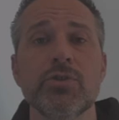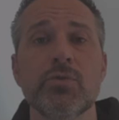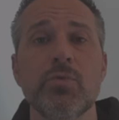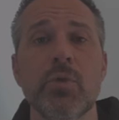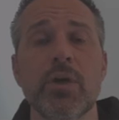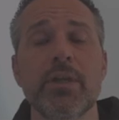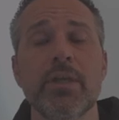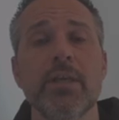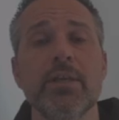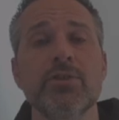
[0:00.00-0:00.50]

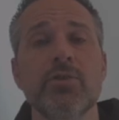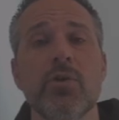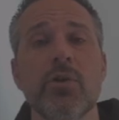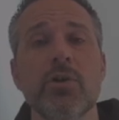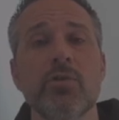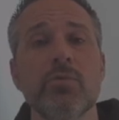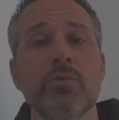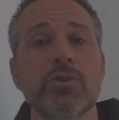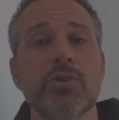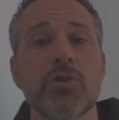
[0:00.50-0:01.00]
one, it's going
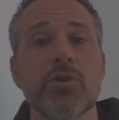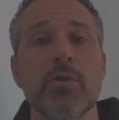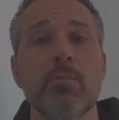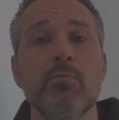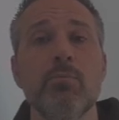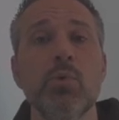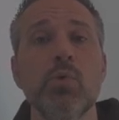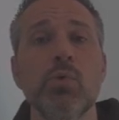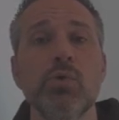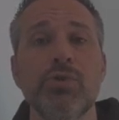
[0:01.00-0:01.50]
to return a
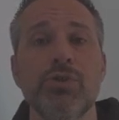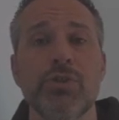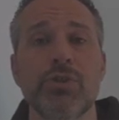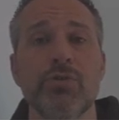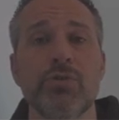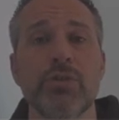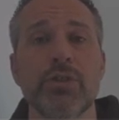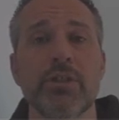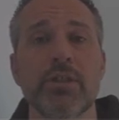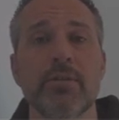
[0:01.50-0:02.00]
bool to
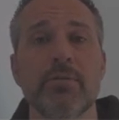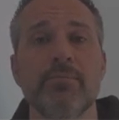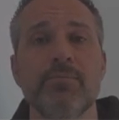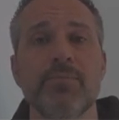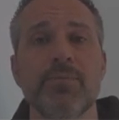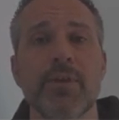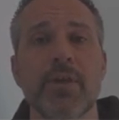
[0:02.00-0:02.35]
Unity.